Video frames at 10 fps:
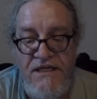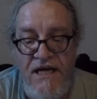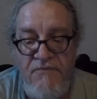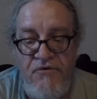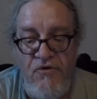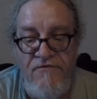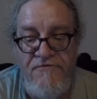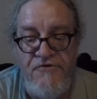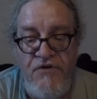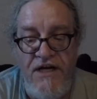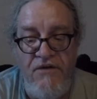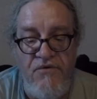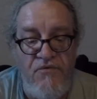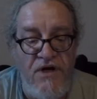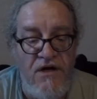and proof of training with
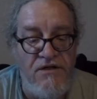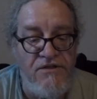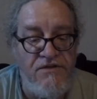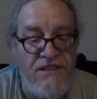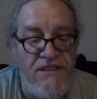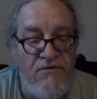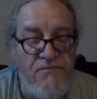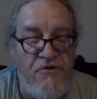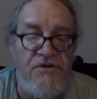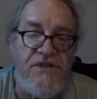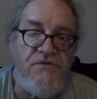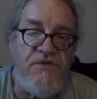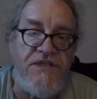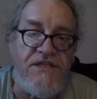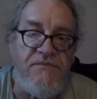regard to dealing with persons
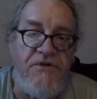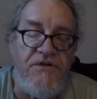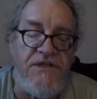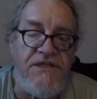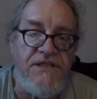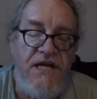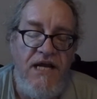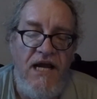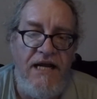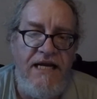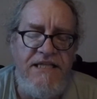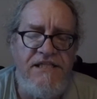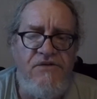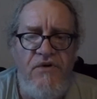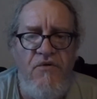with disabilities. Again, this
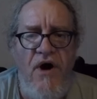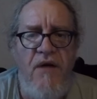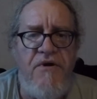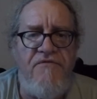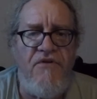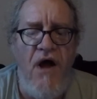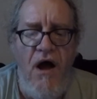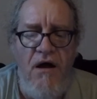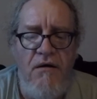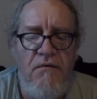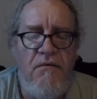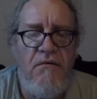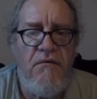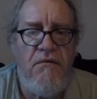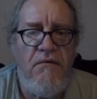is a requirement of law
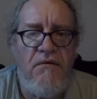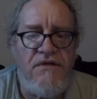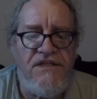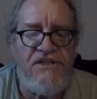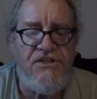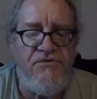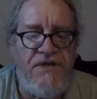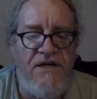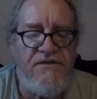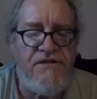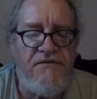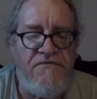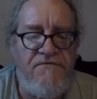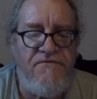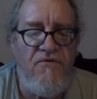since
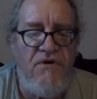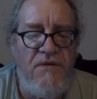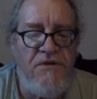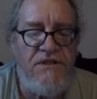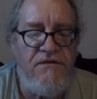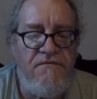2004, I believe.